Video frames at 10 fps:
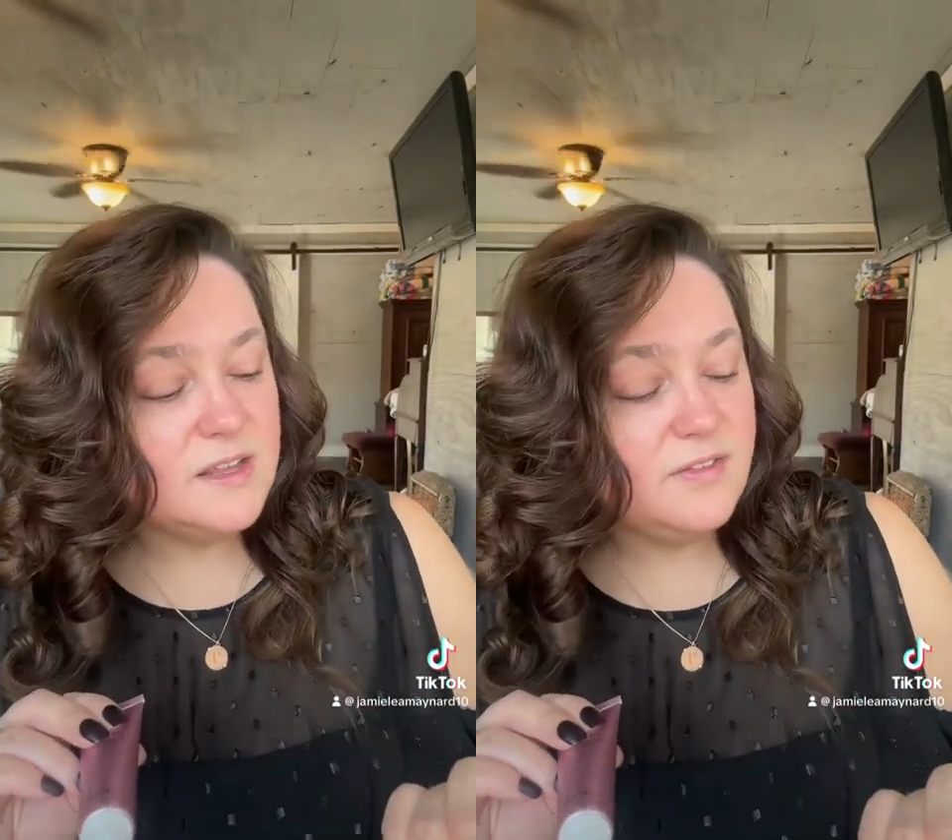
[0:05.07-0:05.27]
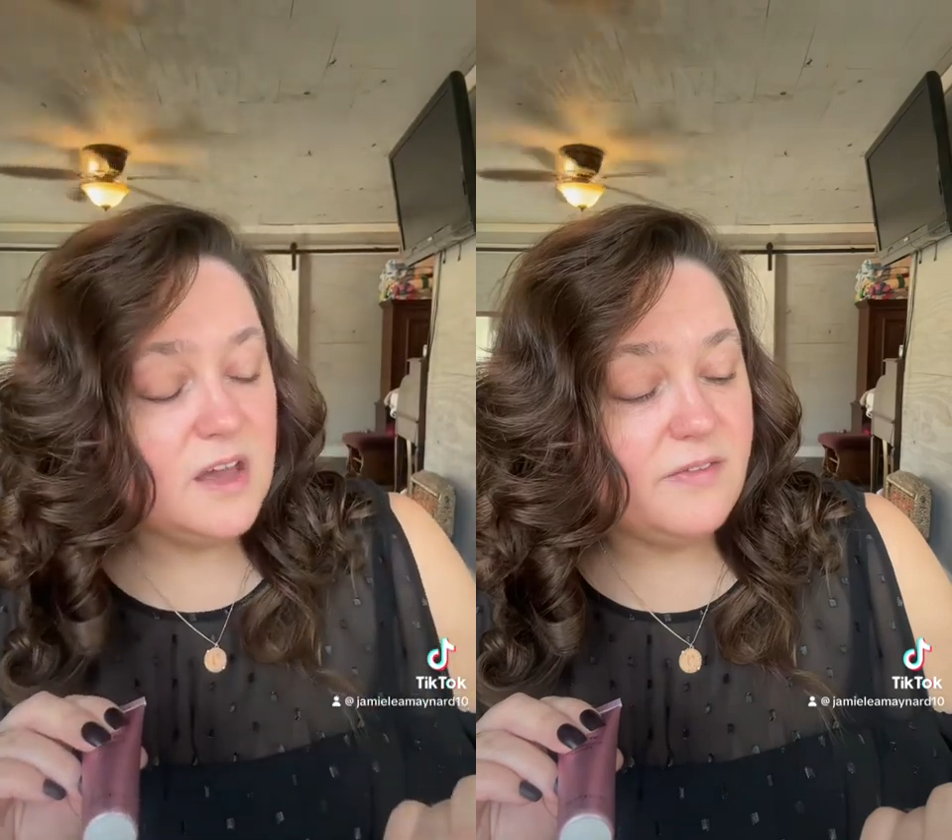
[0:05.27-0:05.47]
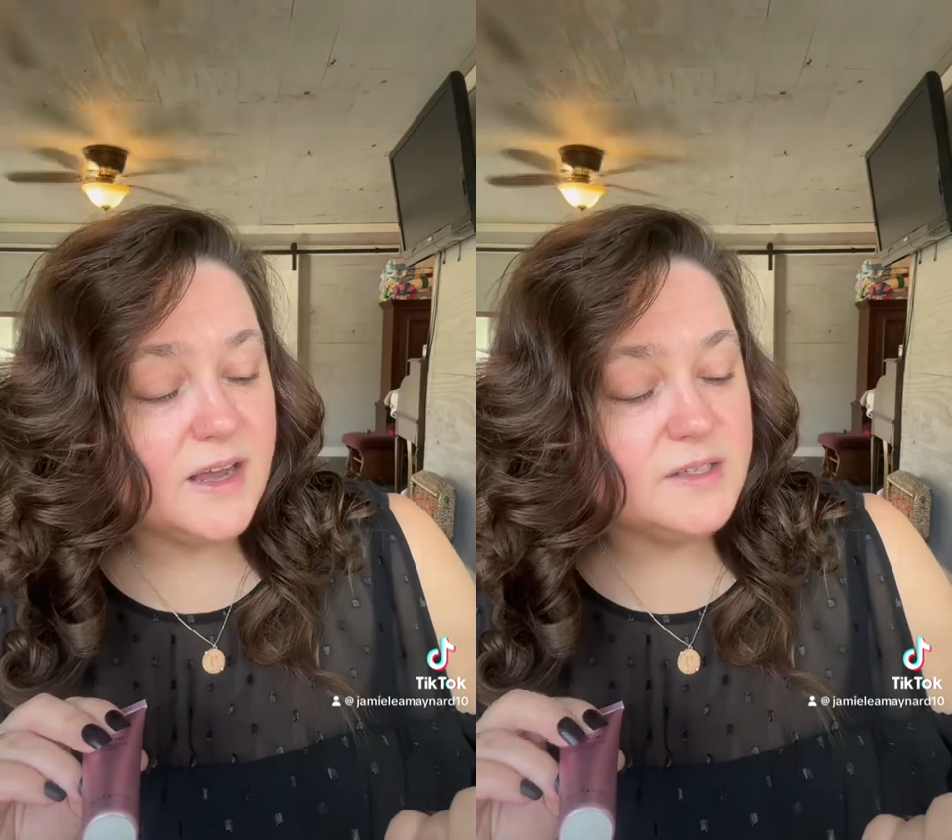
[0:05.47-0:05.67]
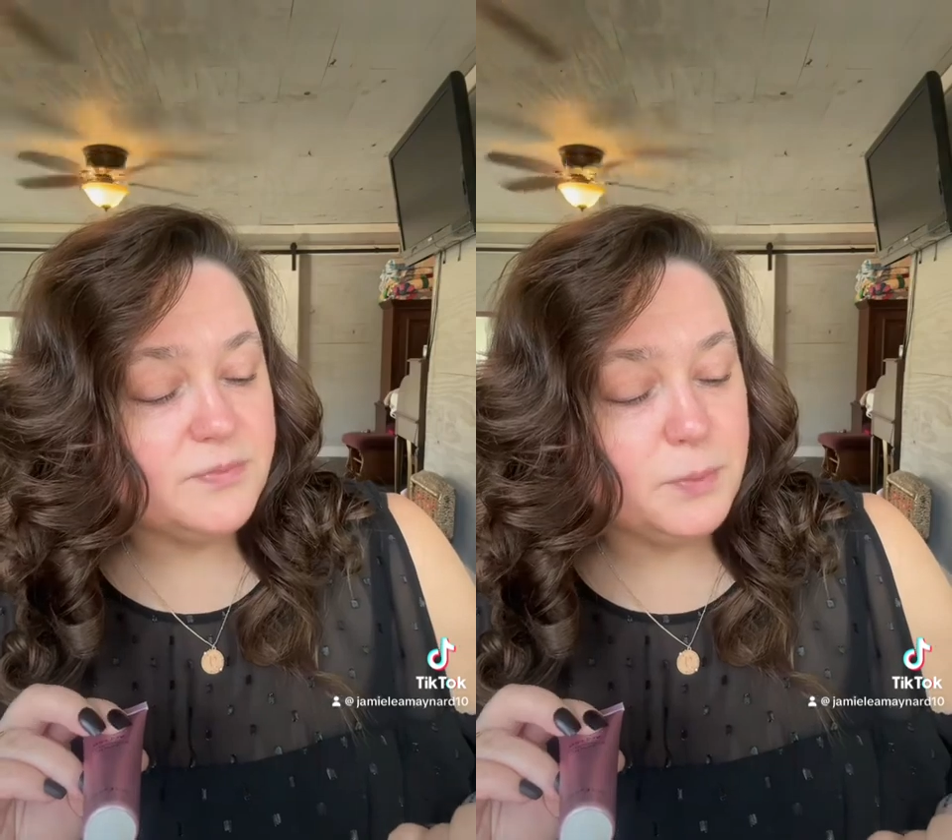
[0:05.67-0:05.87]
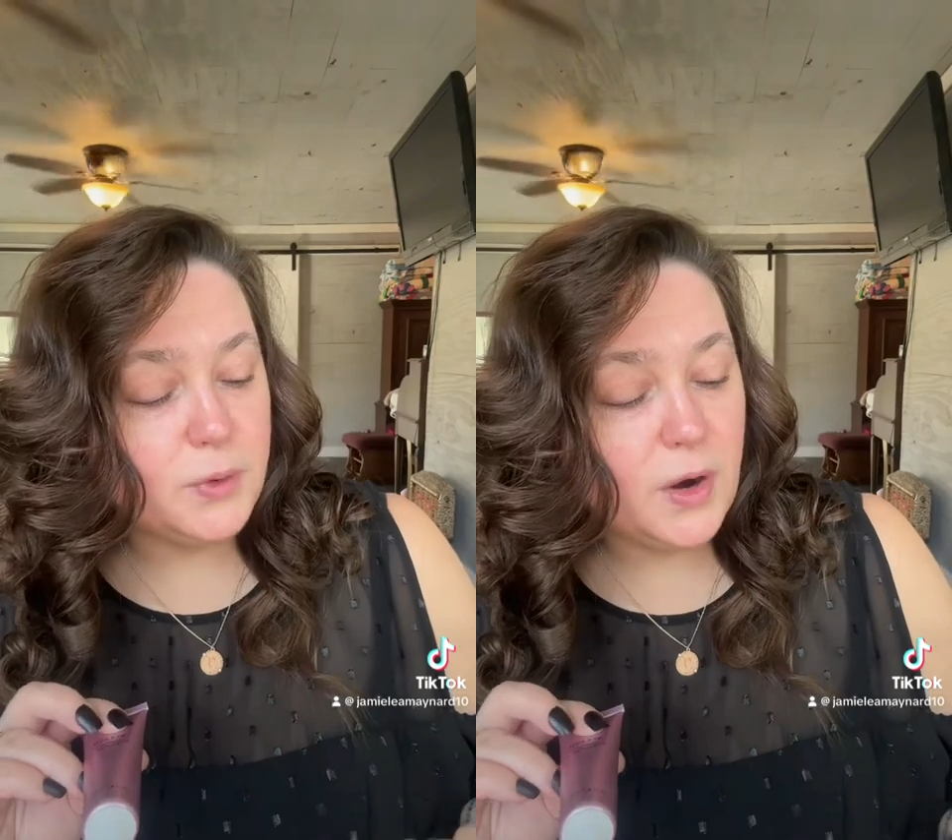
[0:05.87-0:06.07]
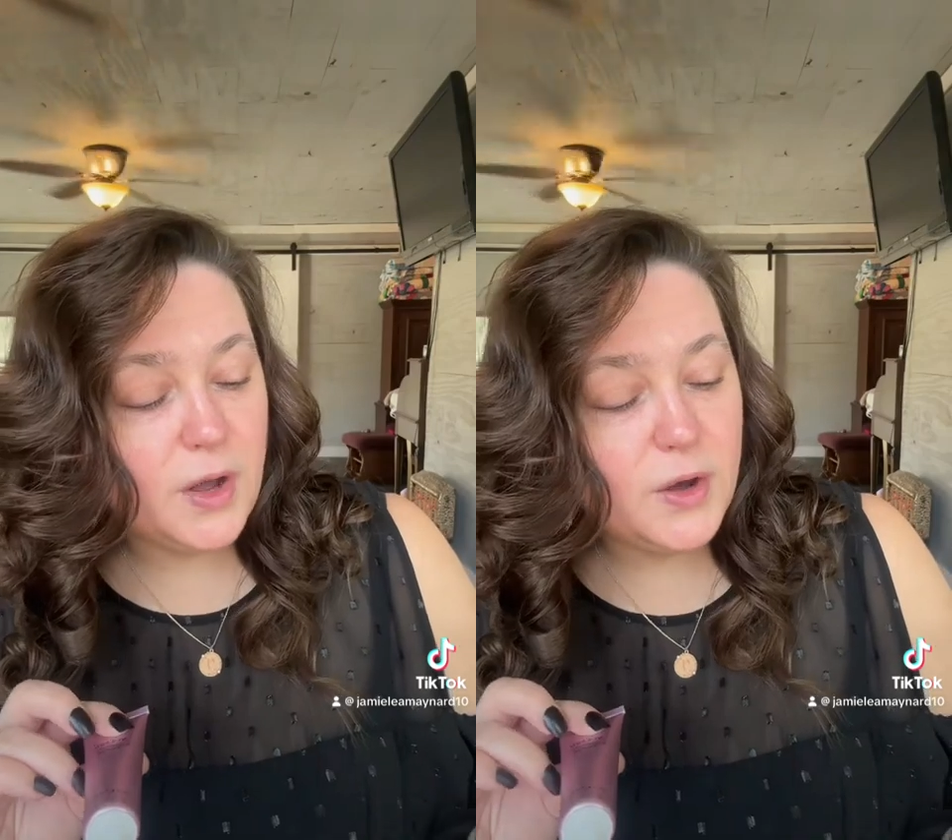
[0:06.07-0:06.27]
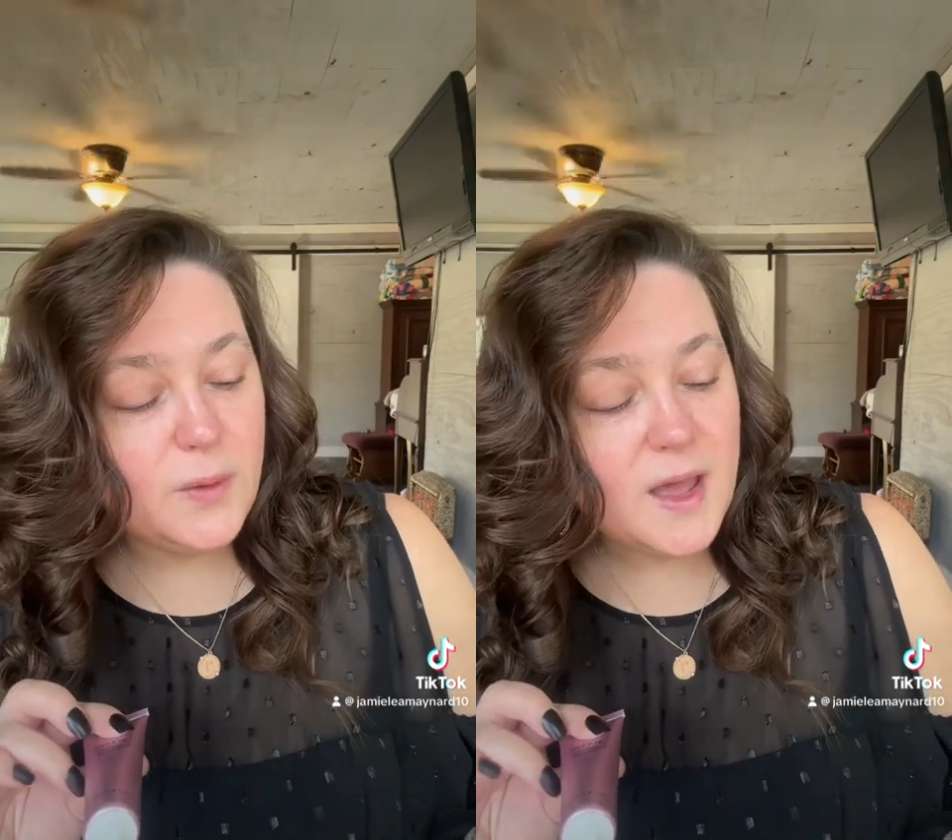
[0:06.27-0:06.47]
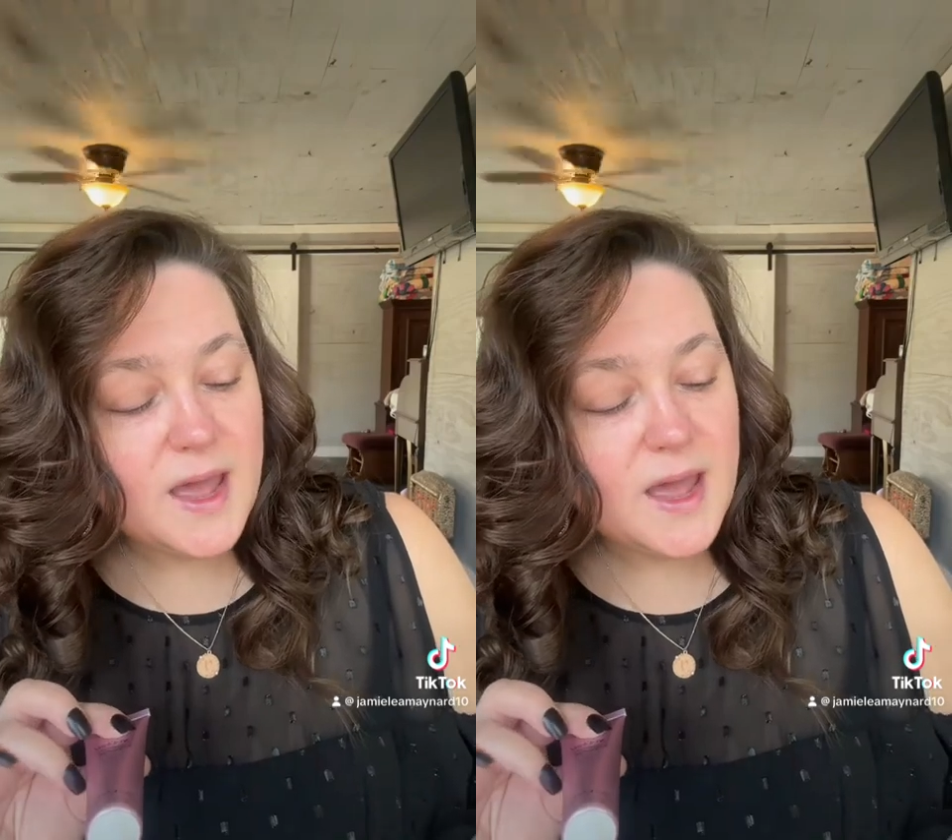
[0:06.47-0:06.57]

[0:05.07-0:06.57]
VFX Pro